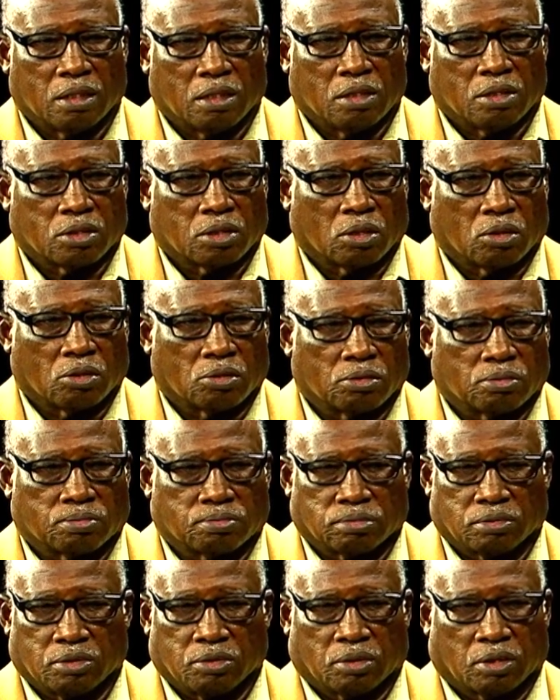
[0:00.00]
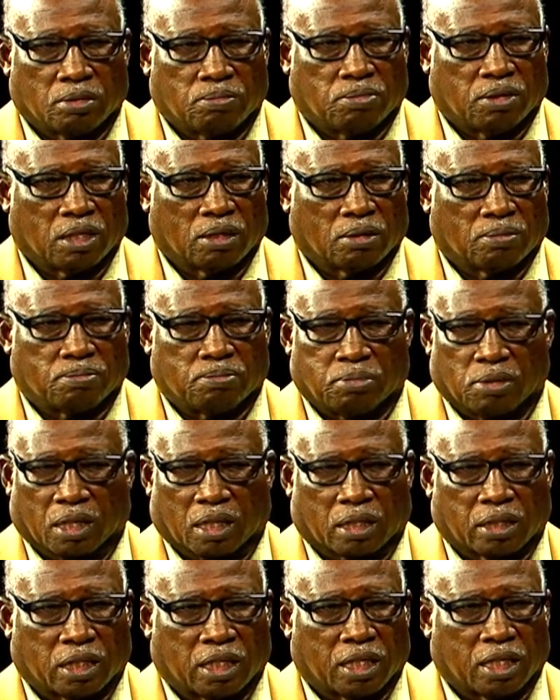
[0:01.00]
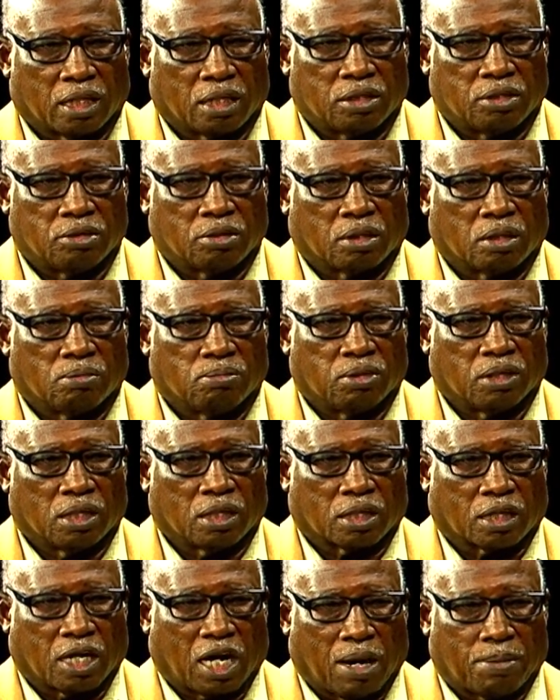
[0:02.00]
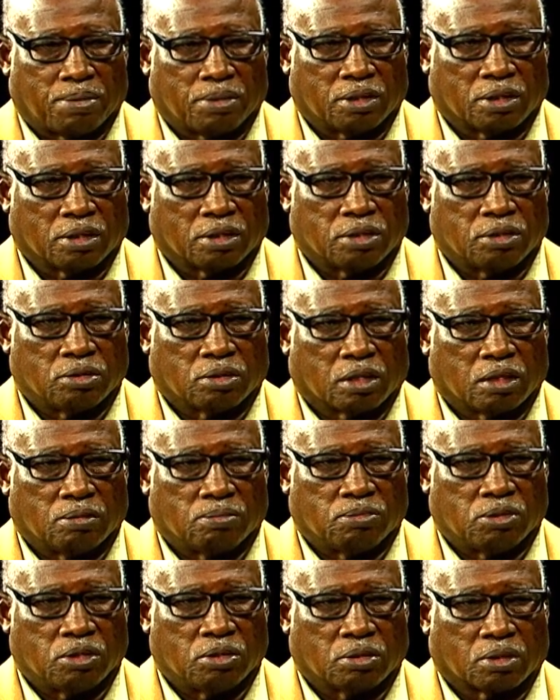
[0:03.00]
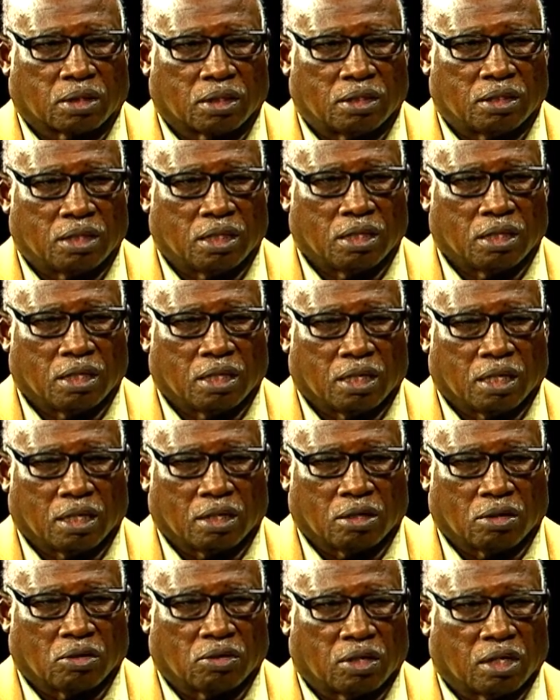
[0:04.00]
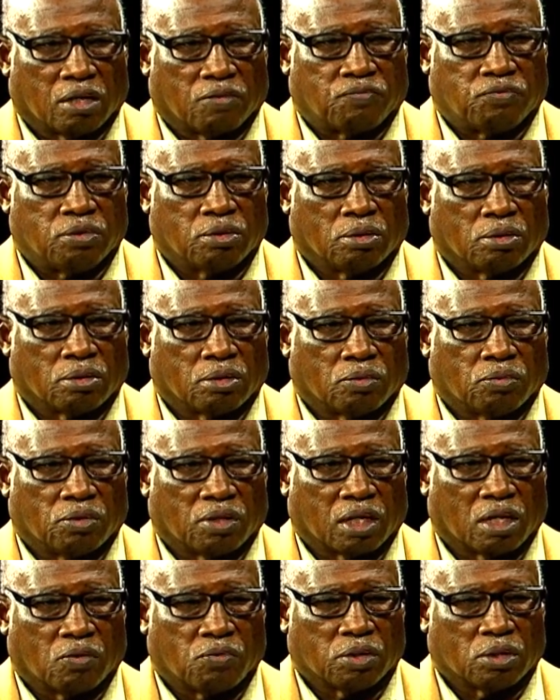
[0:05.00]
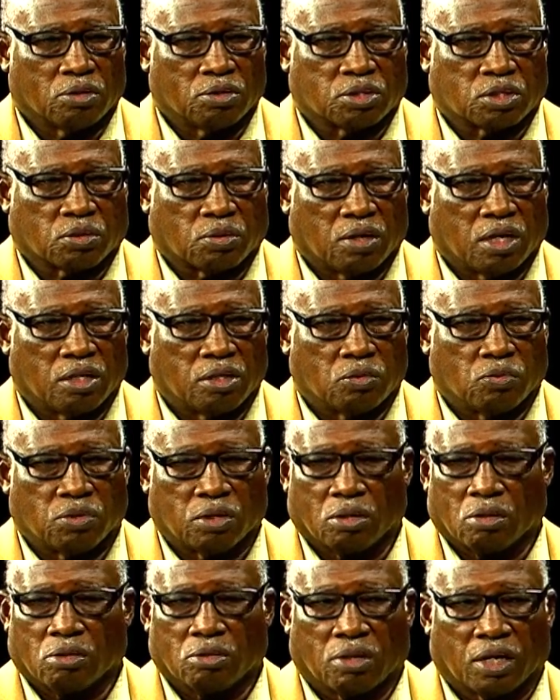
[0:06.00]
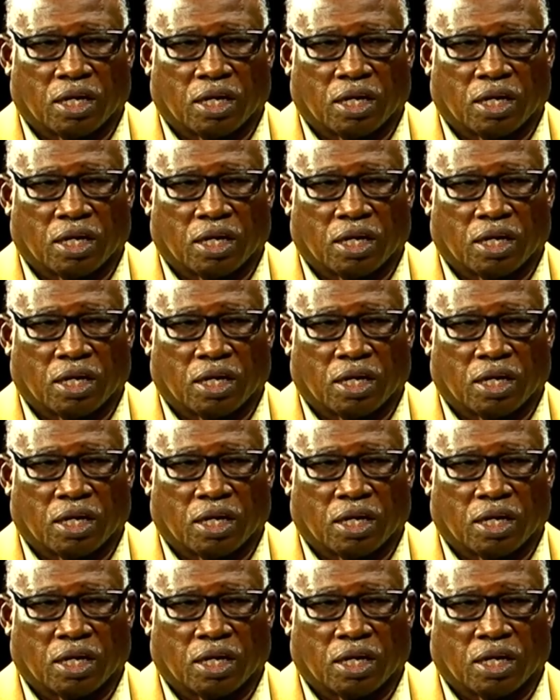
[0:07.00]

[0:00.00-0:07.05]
So you can be a bricklayer, you can be a carpenter, you can, if you're going, whatever we're going to train you, we're going to